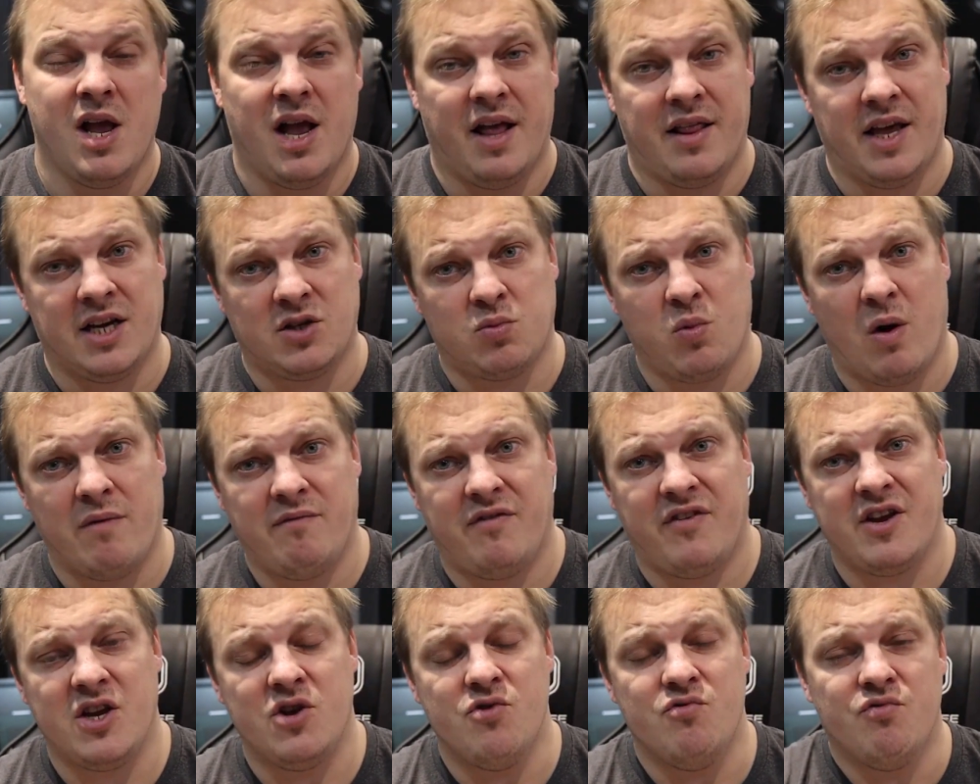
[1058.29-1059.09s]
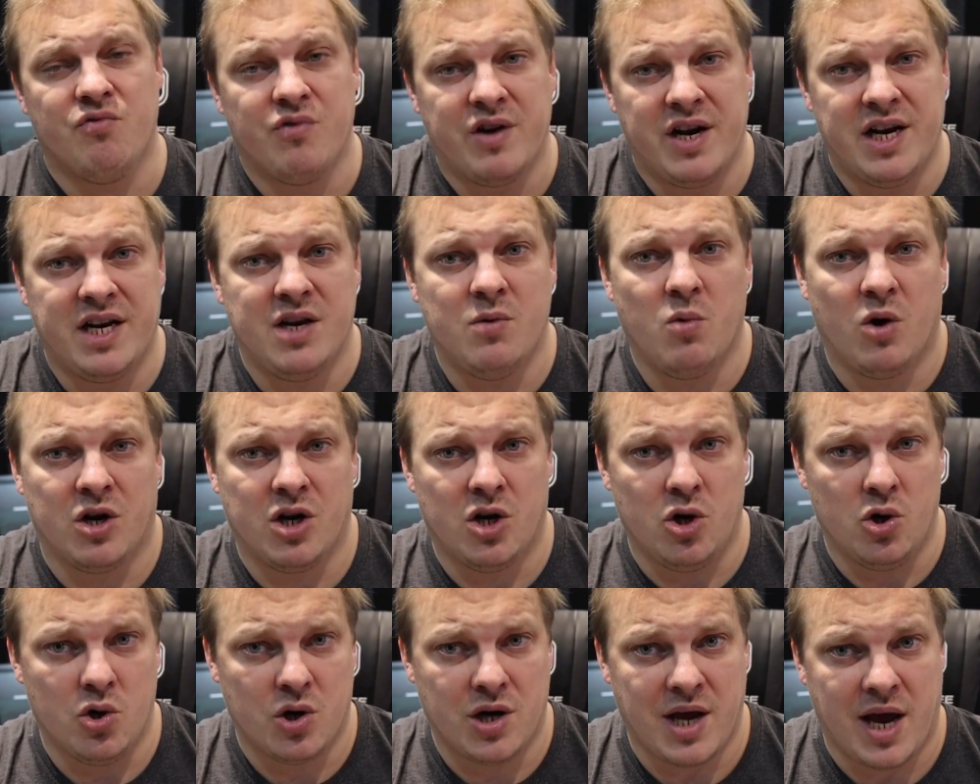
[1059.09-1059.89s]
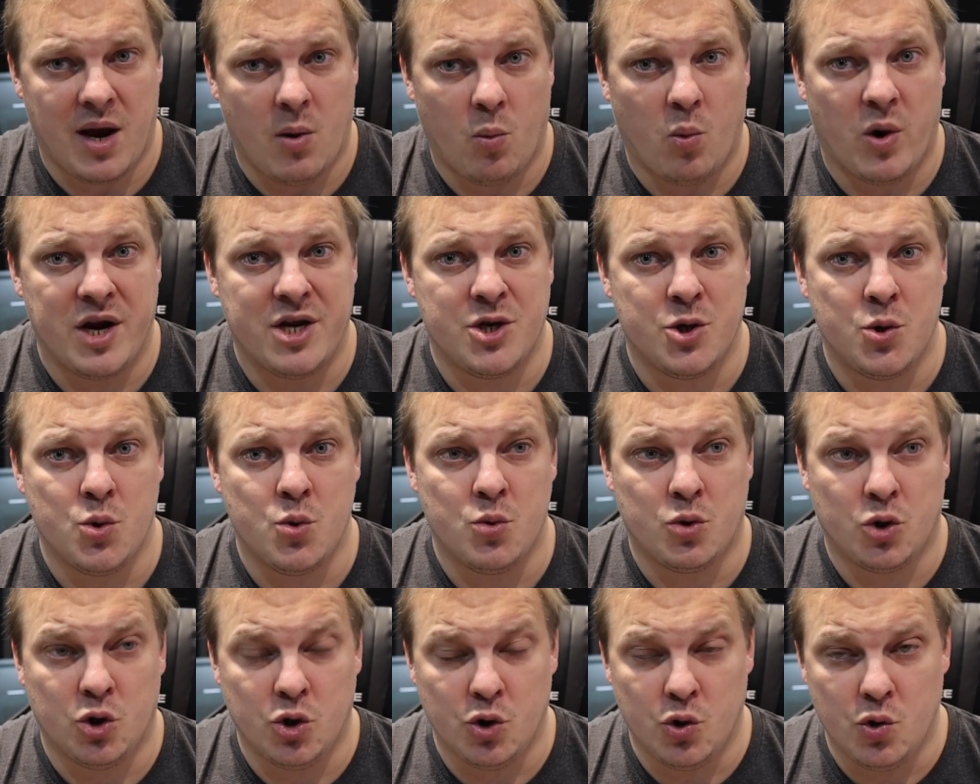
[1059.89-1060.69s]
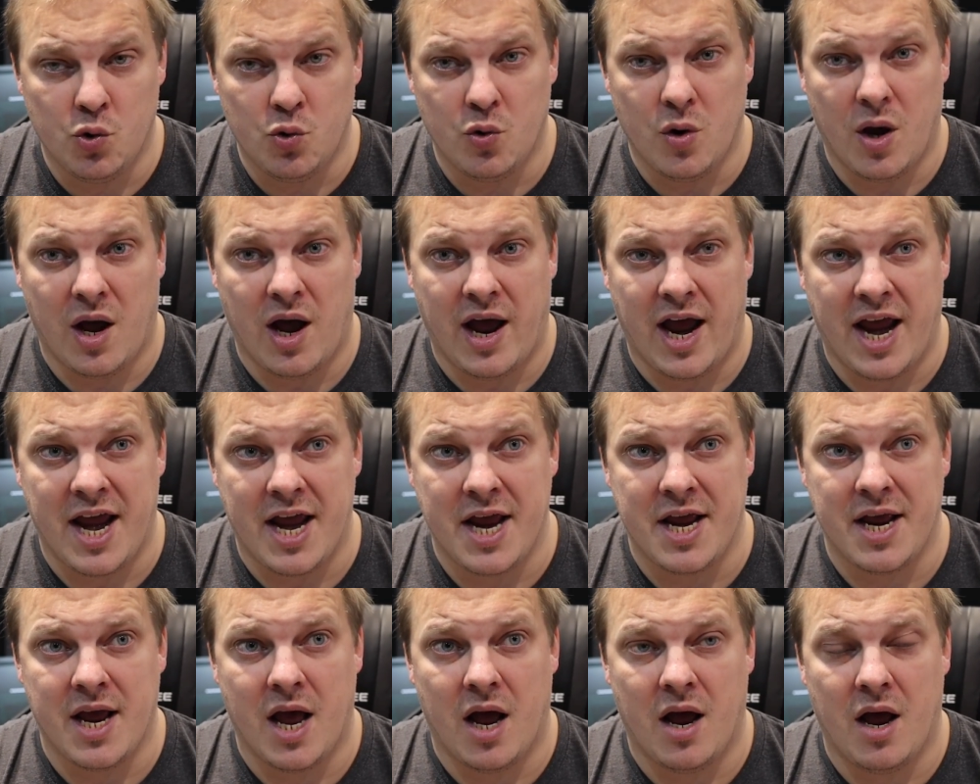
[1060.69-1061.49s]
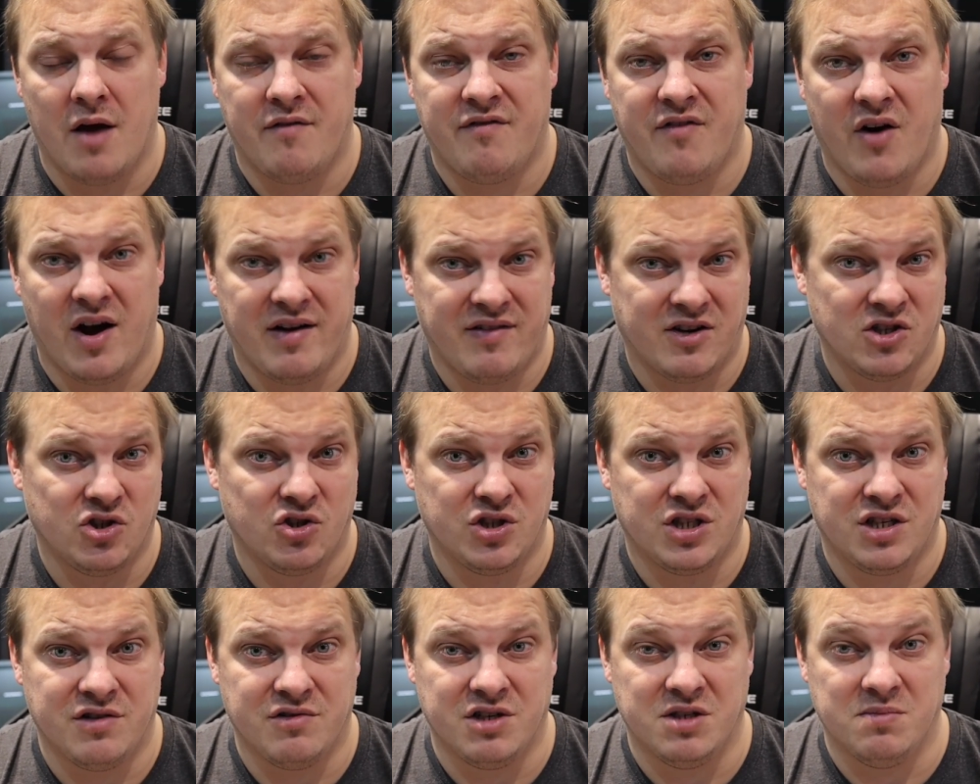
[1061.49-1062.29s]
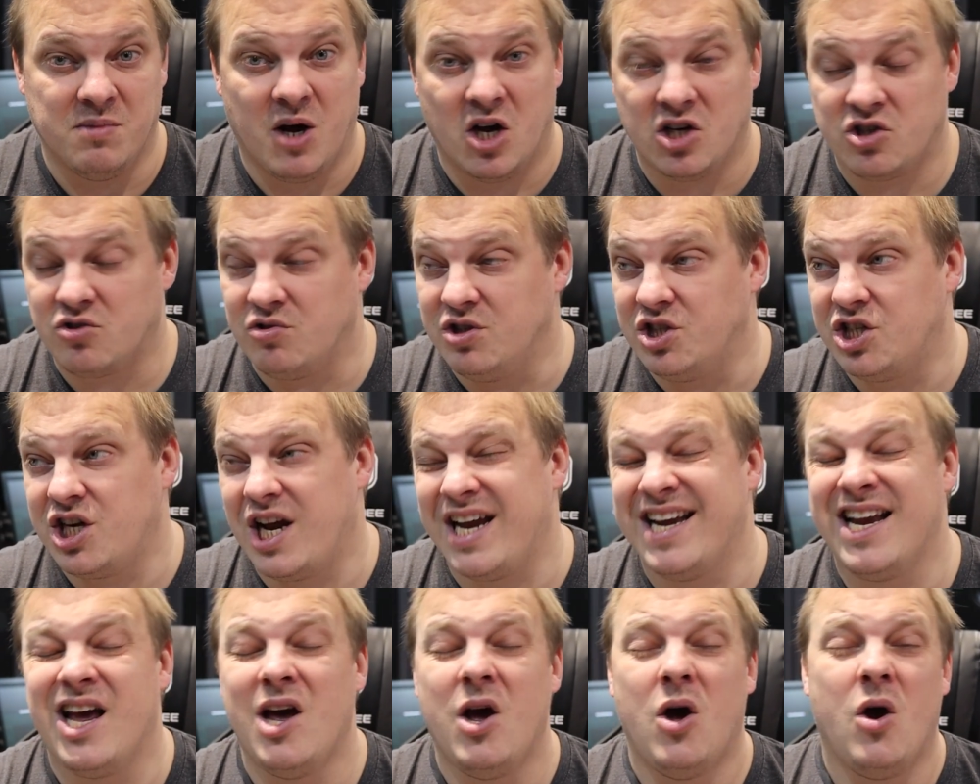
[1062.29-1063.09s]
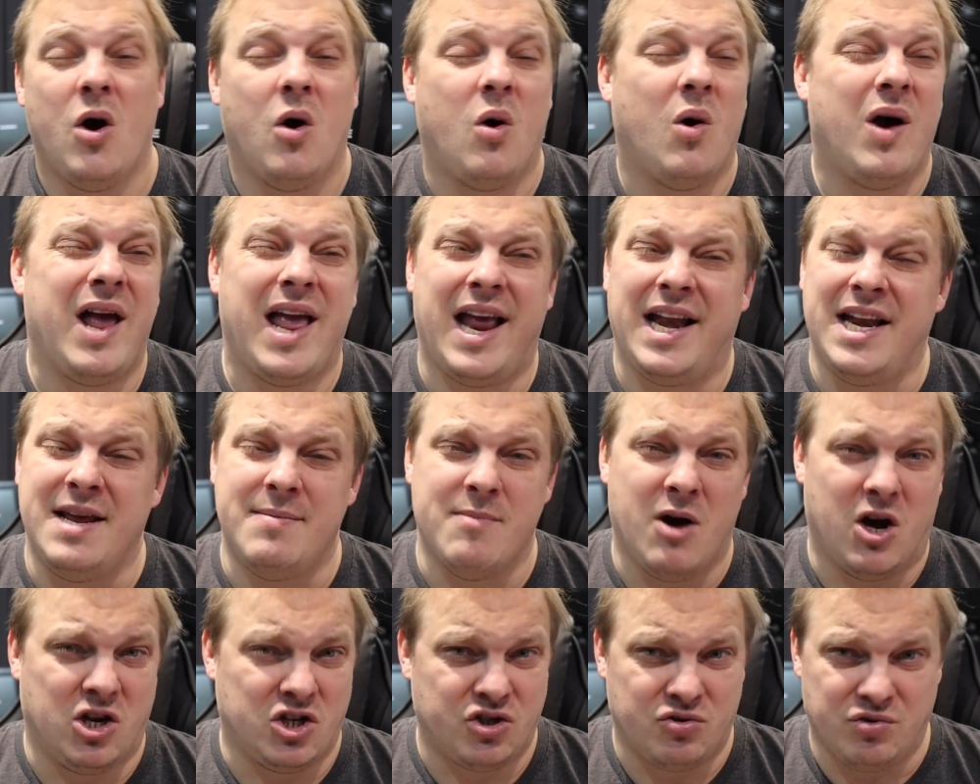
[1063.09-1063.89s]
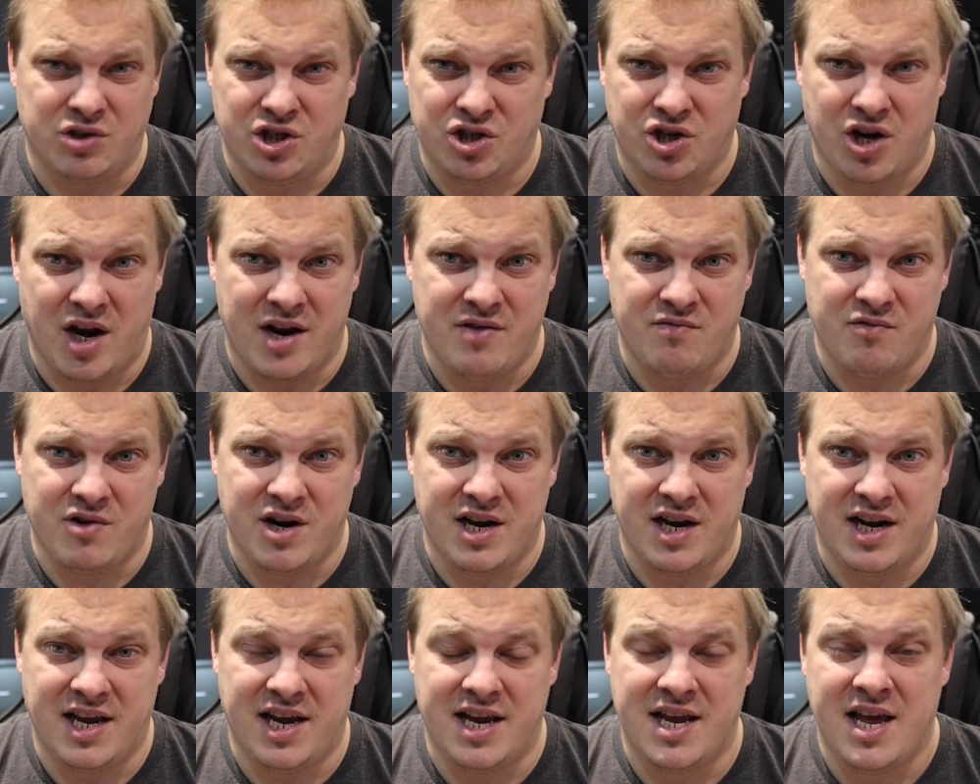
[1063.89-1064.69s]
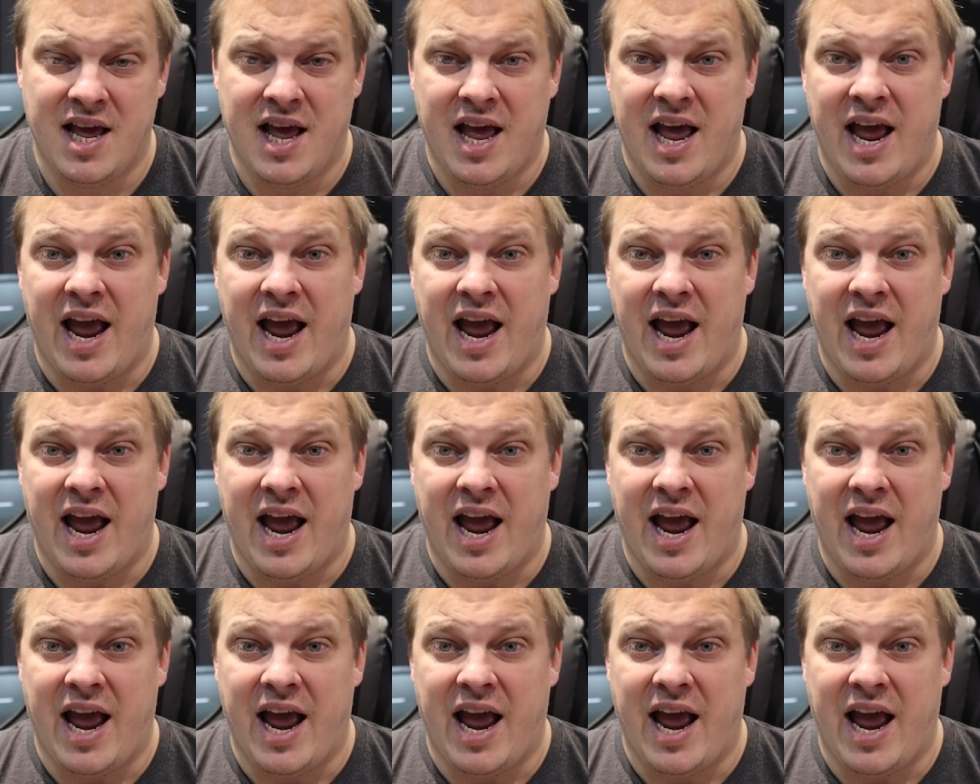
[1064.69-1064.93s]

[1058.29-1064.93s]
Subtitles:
That's one thing you really want to look at when you do a 500 series mastering chain, or any mastering chain really.